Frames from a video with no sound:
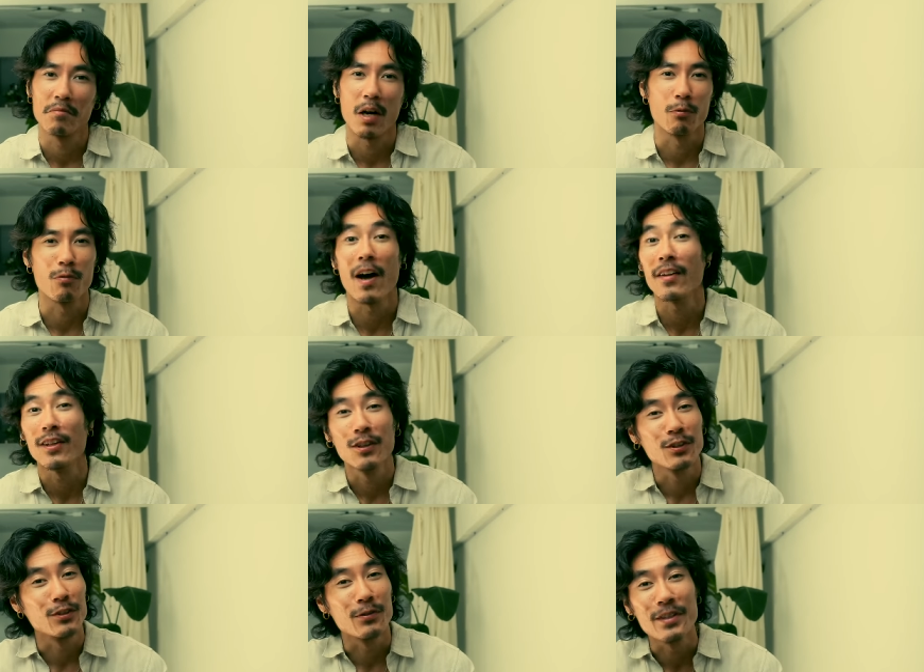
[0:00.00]
I'd rather
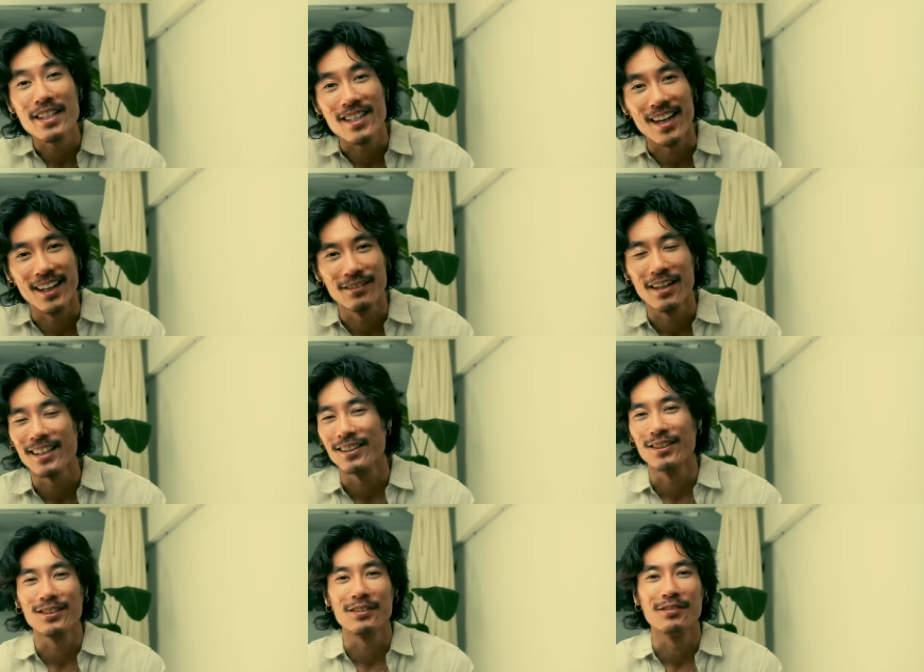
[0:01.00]
not to read it. I'd rather
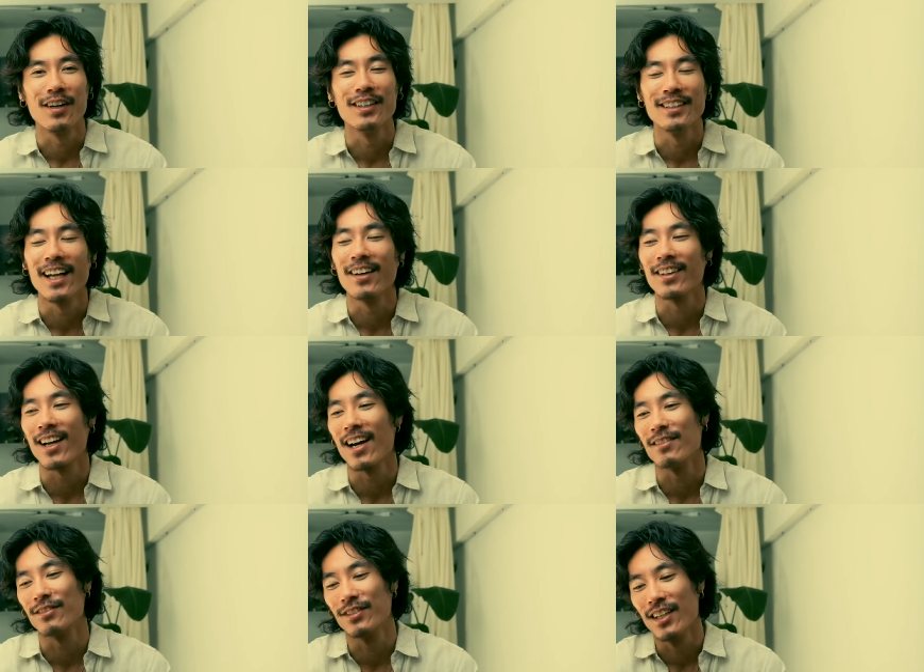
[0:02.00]
not to find out that I
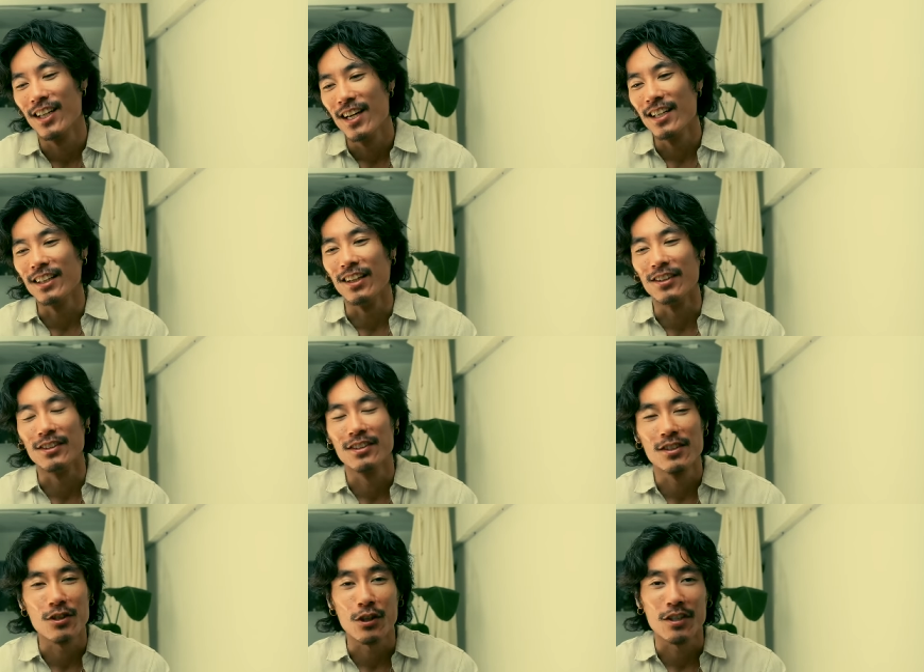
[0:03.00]
have, you know,
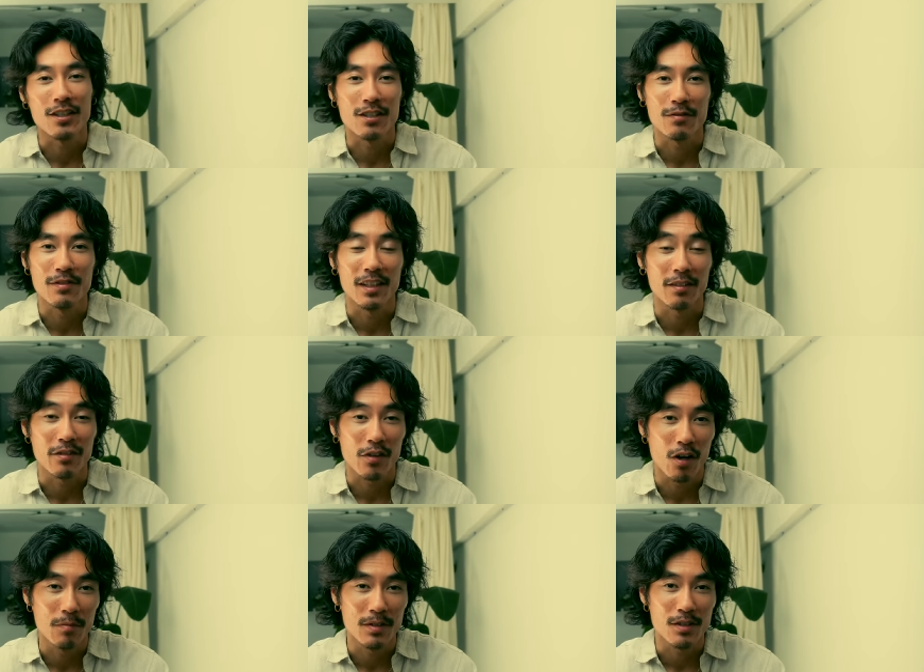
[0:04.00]
shit tons of negative
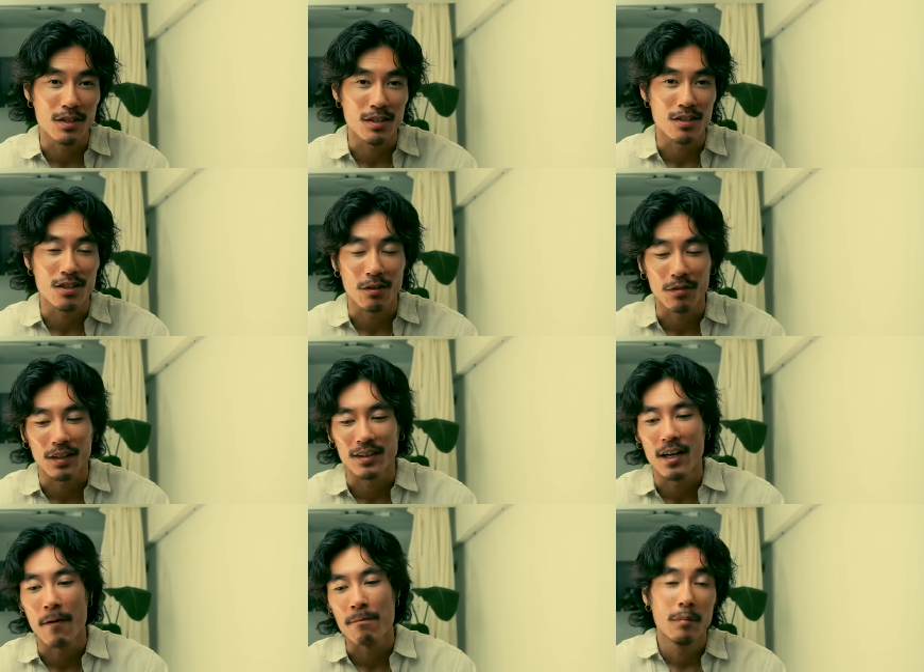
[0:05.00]
comments and stuff like
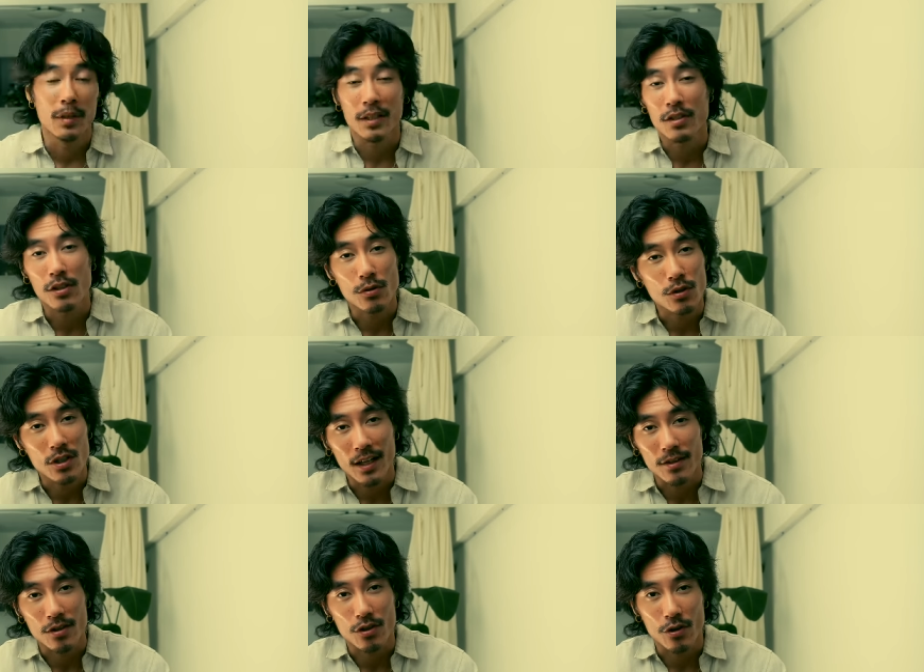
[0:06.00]
that. But I still
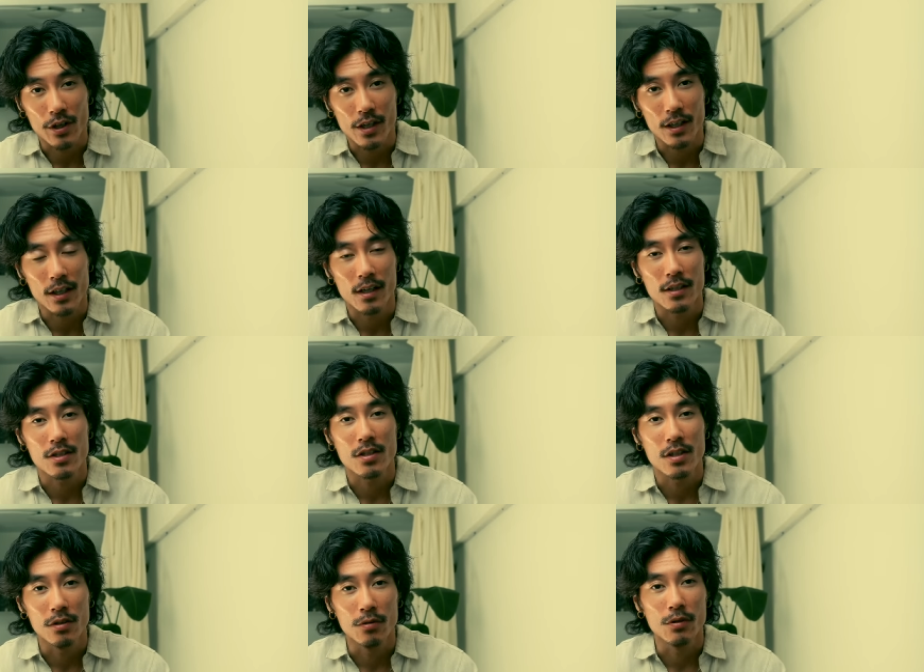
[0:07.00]
stand straight and I
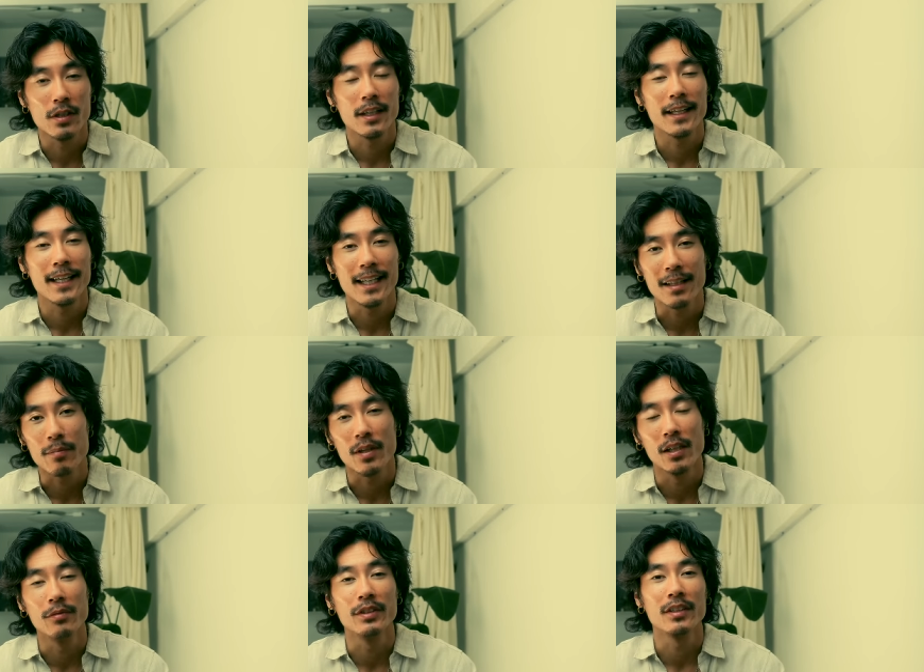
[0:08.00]
still keep
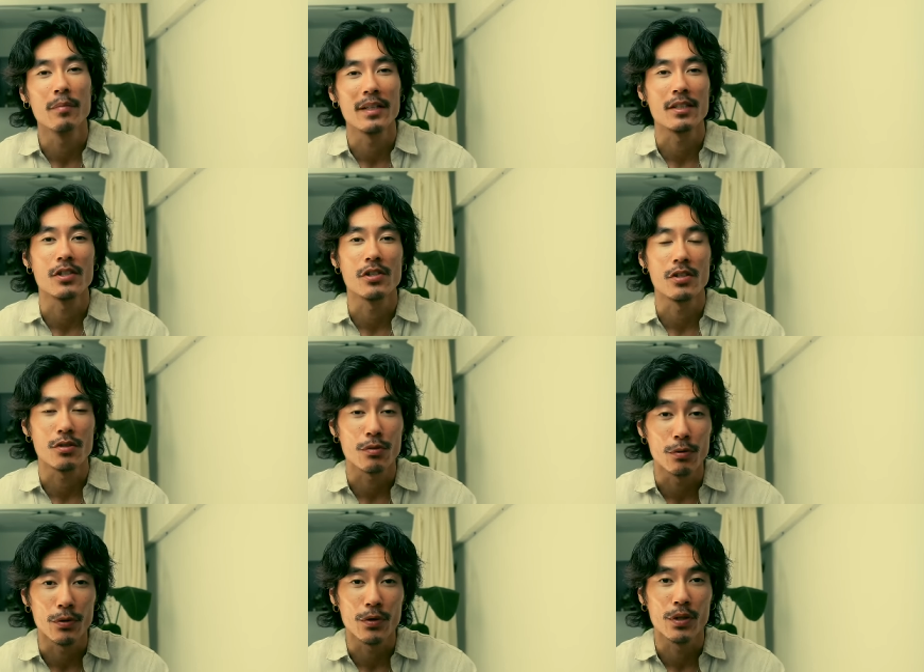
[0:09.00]
delivering the message in
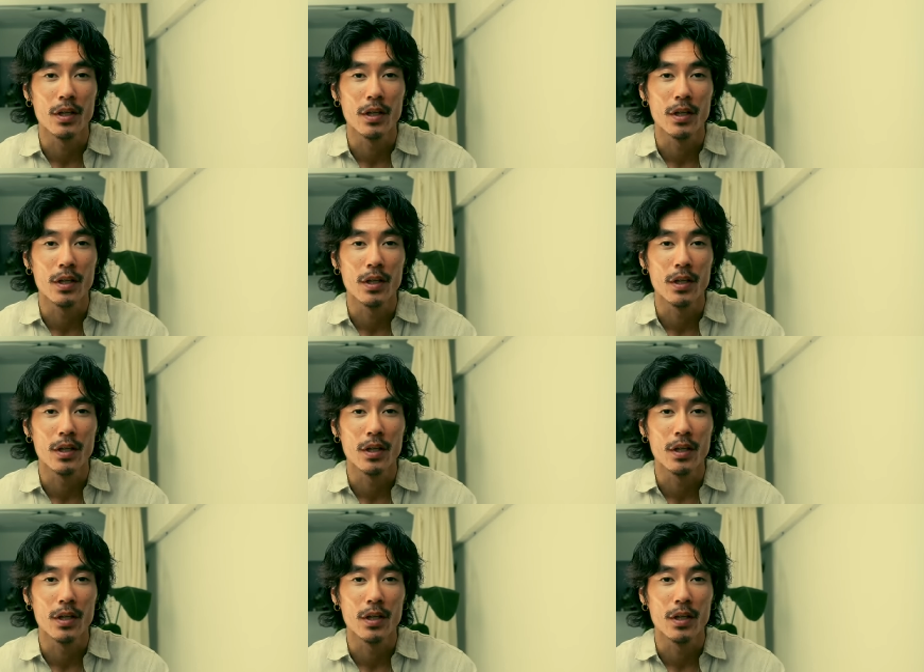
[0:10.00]
truth.